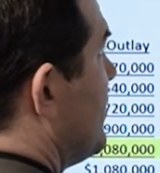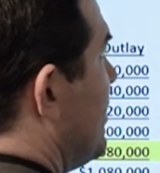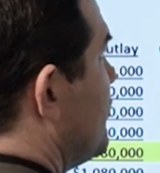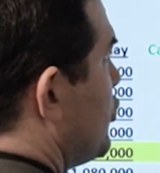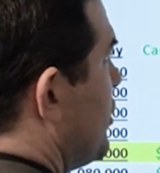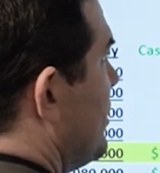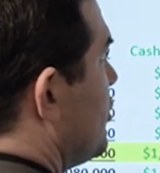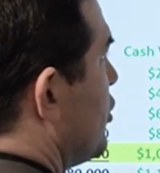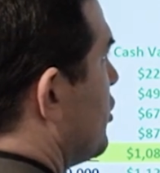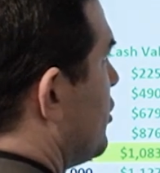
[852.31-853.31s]
There's your
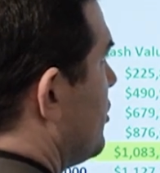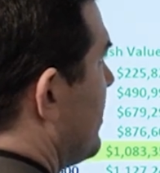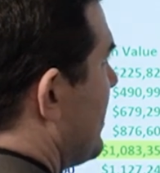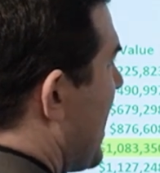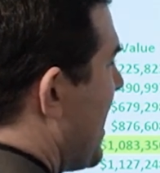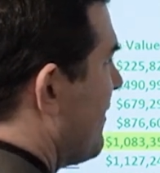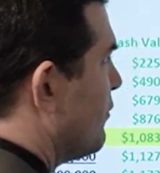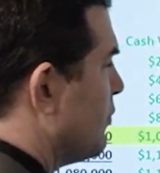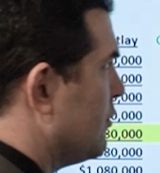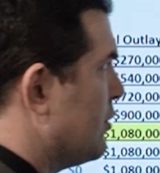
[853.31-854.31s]
internal and
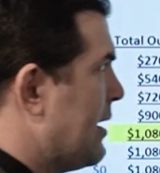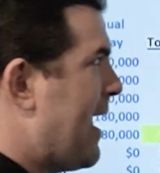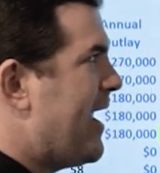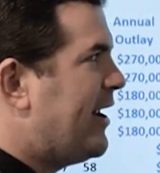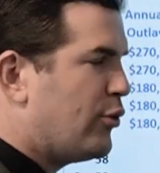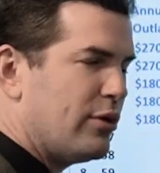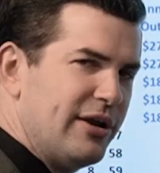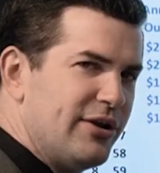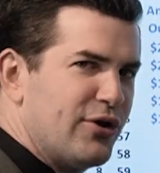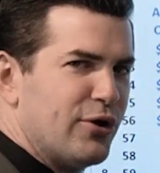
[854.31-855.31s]
annual
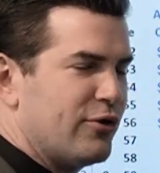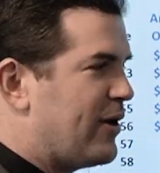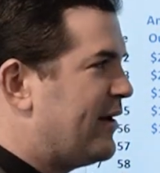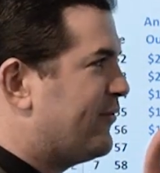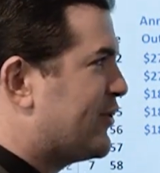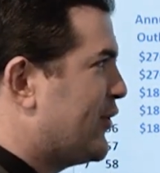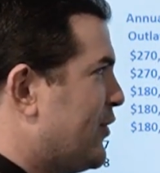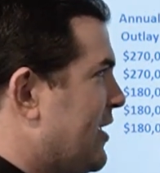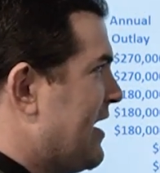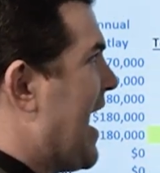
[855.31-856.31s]
internal rate of
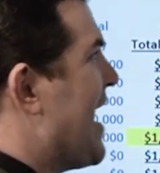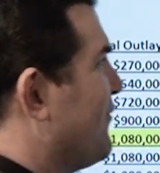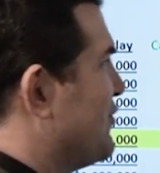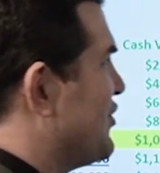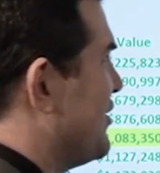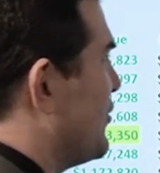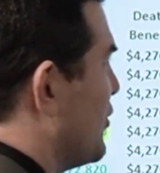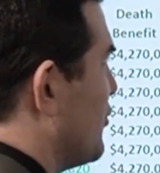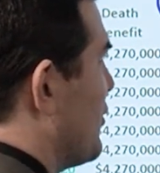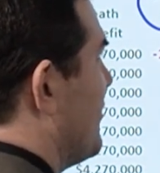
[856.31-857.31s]
return and average
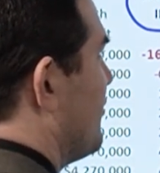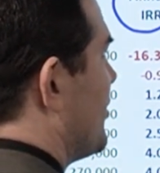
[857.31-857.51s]
internal rate of